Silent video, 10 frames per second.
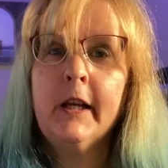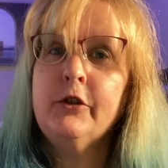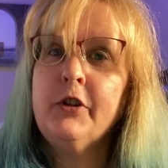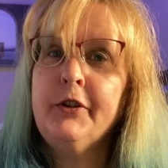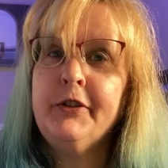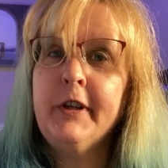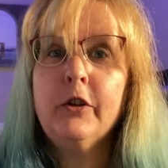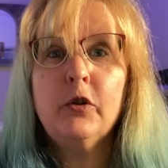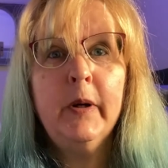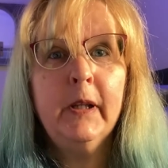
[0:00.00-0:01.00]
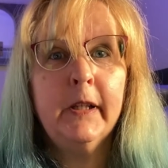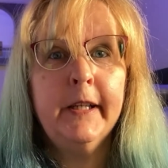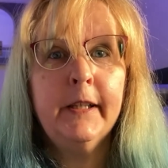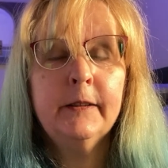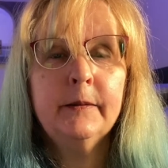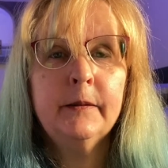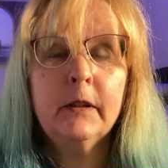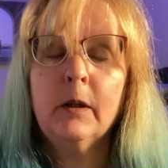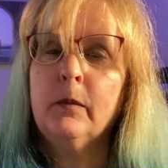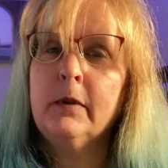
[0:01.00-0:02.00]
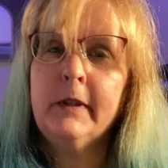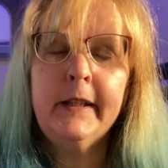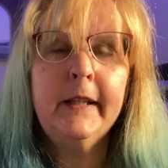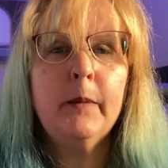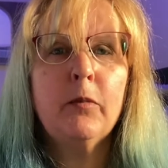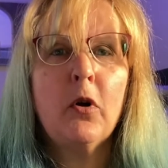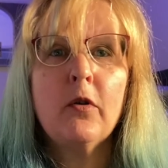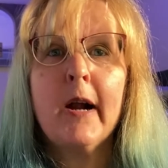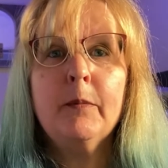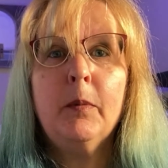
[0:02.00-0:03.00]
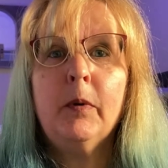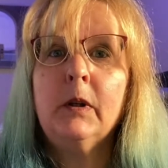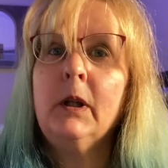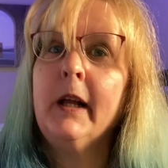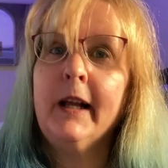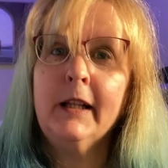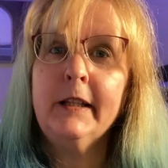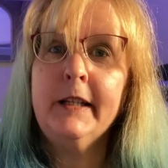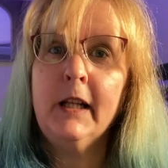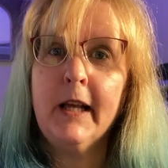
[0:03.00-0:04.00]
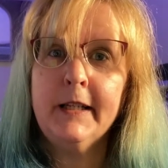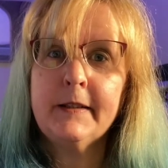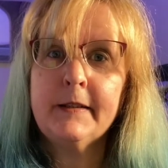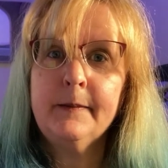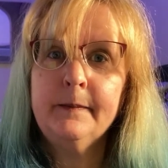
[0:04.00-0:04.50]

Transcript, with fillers: Introducing Twinkly, completely programmable L E D lights.